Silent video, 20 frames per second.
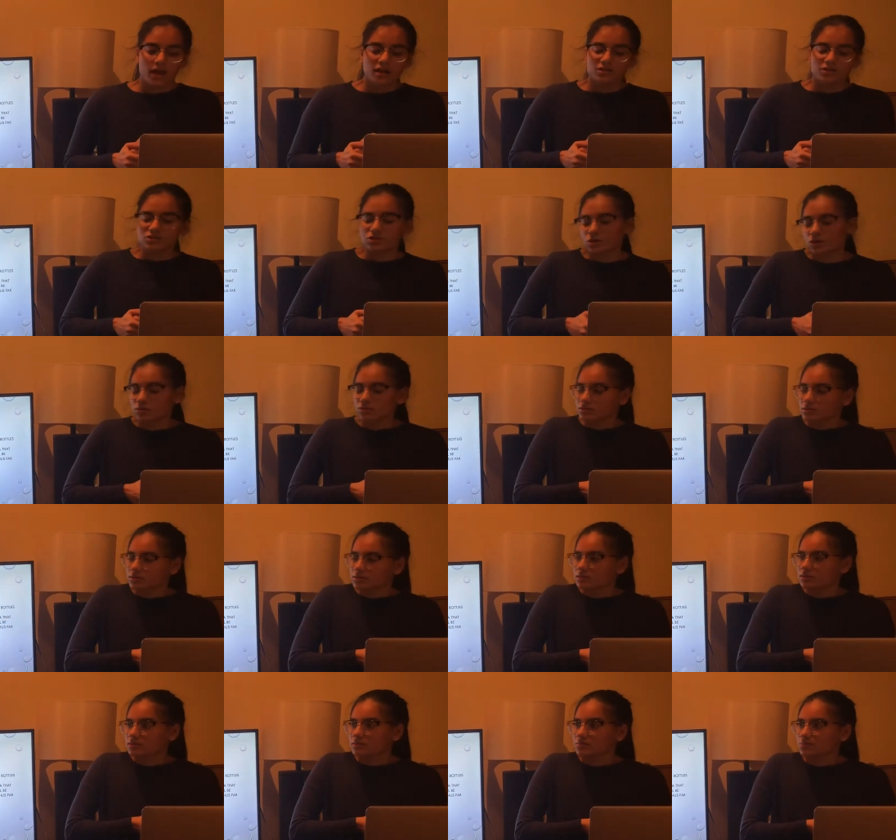So
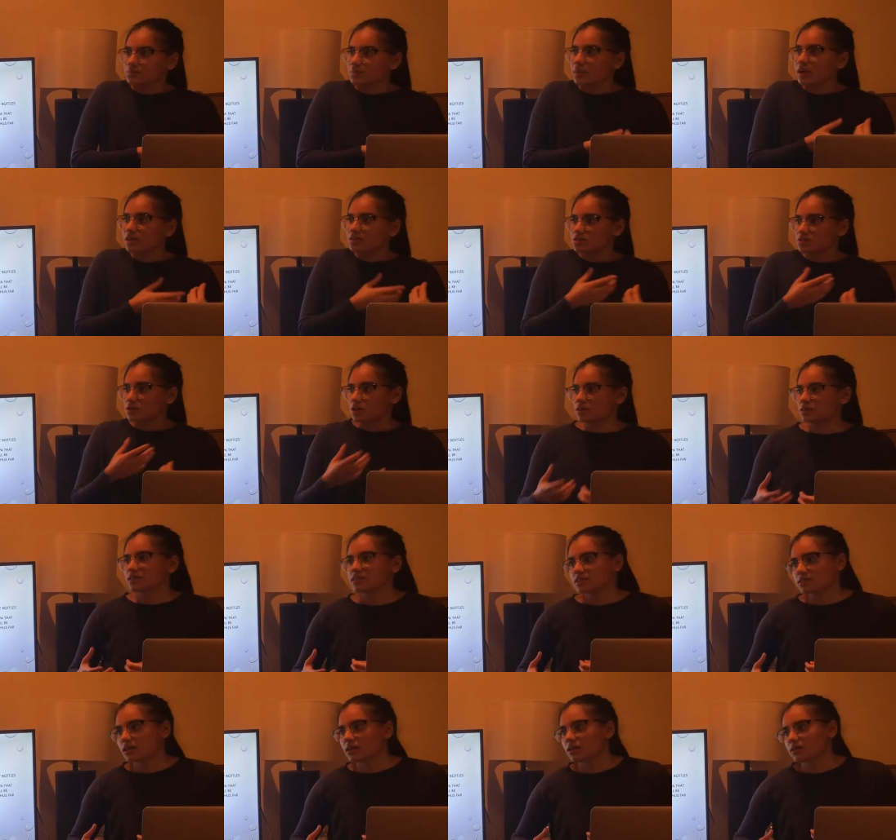based on
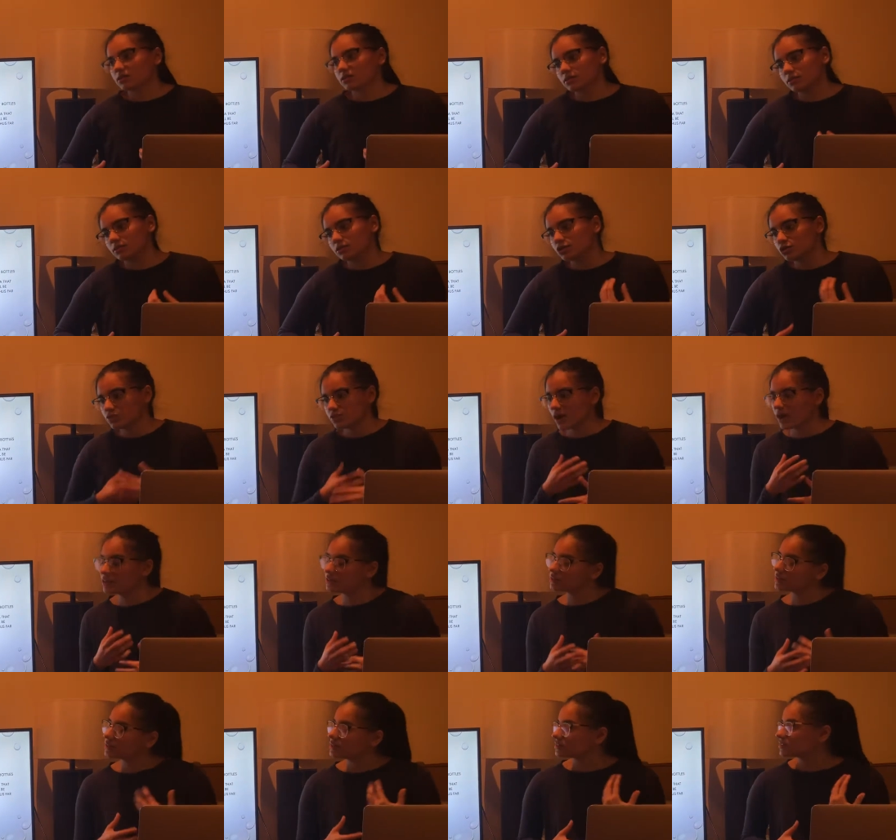these new
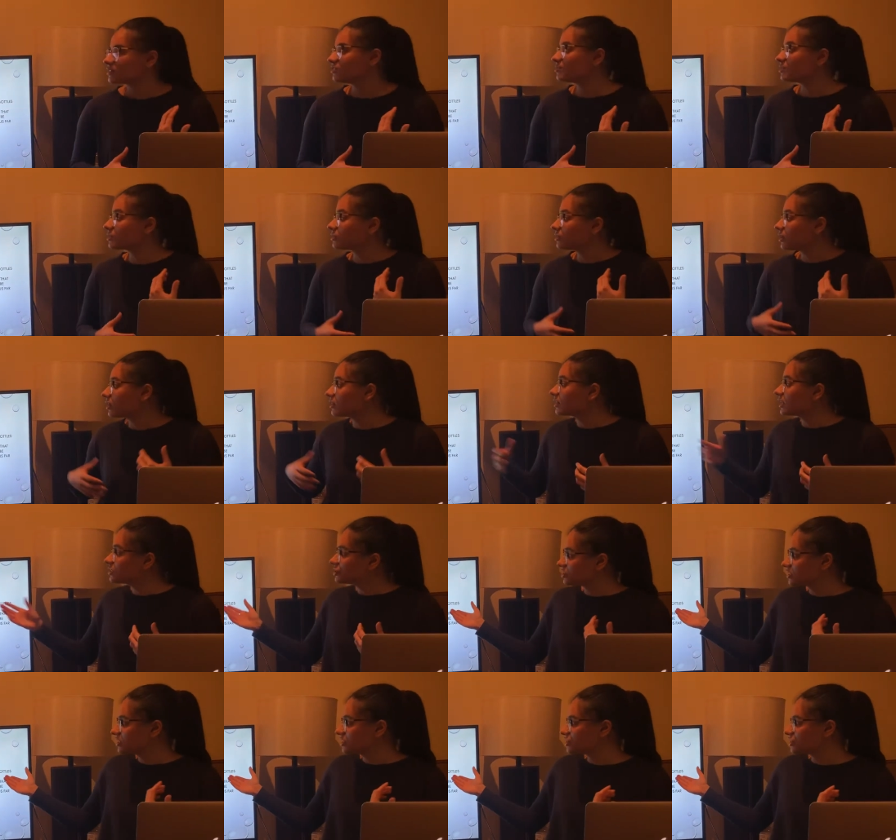findings, there have been a lot of
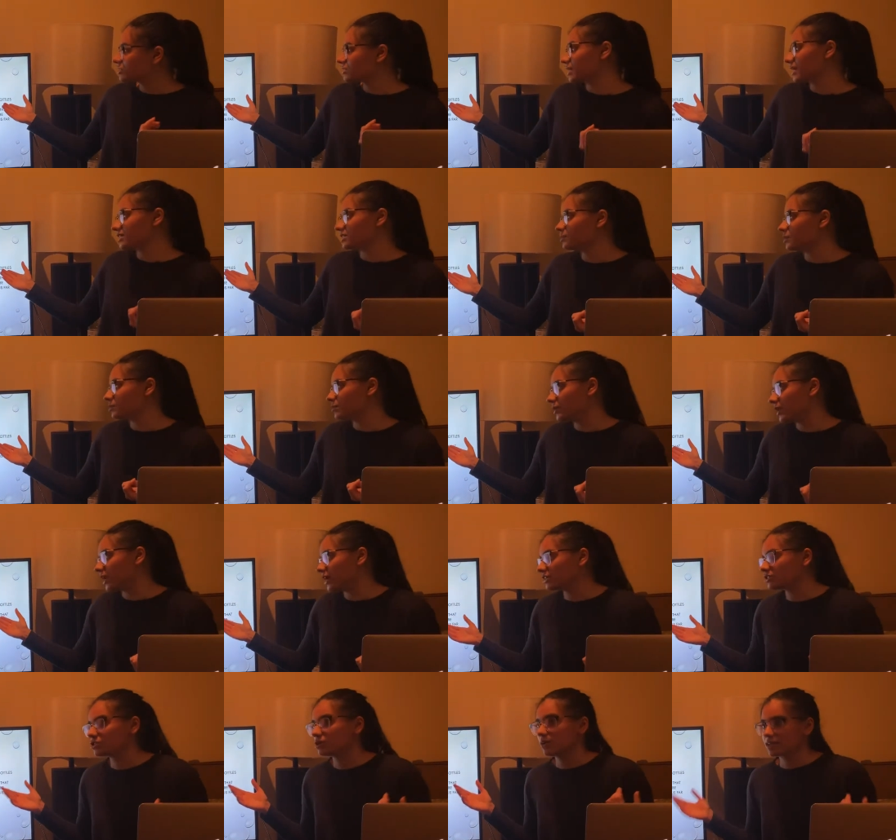legislations against
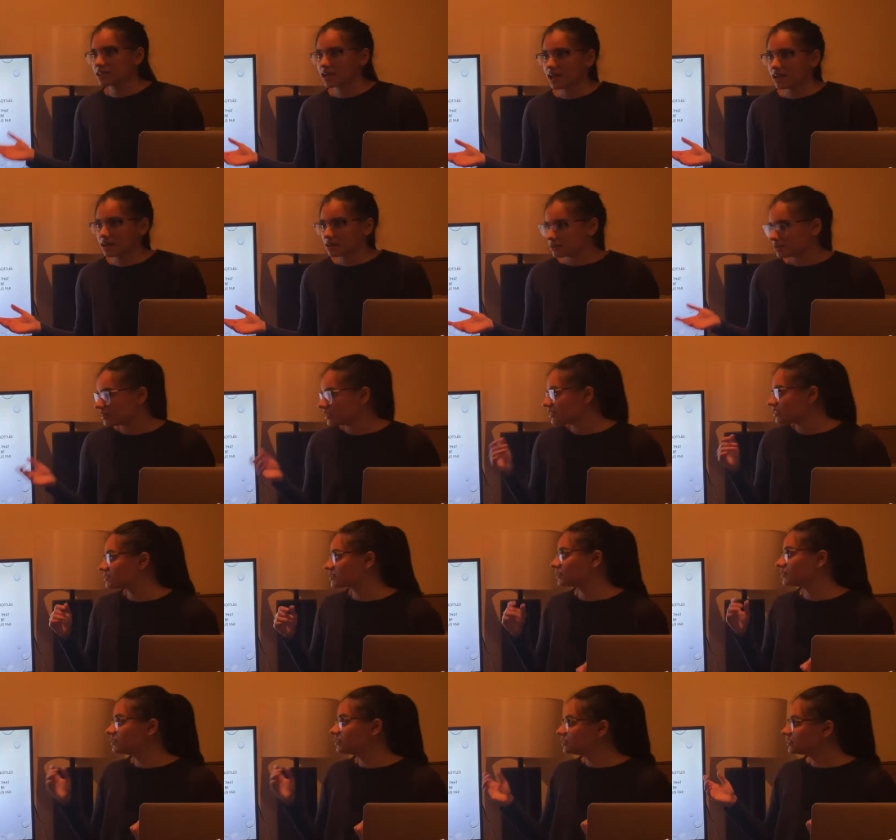BPA. So in Canada, it is
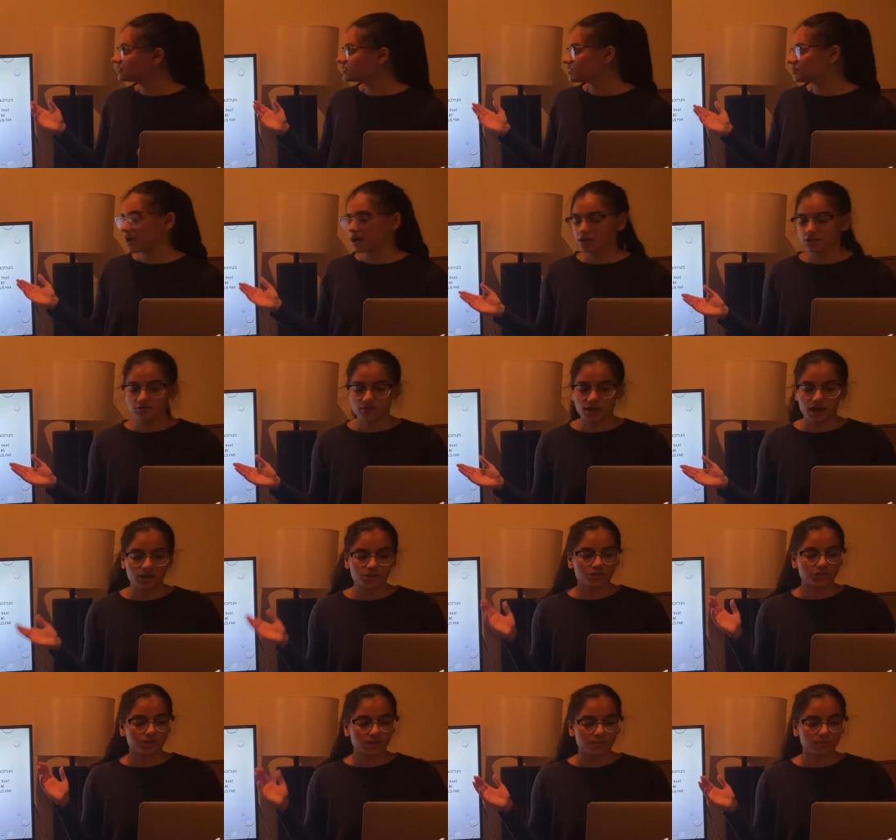illegal to
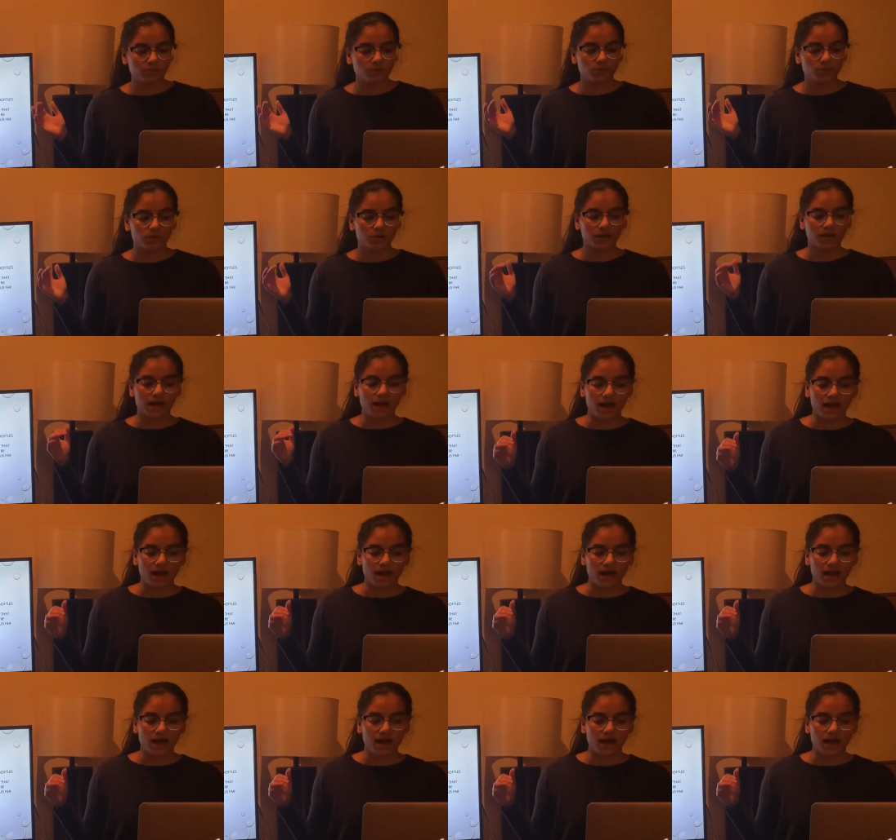manufacture, import,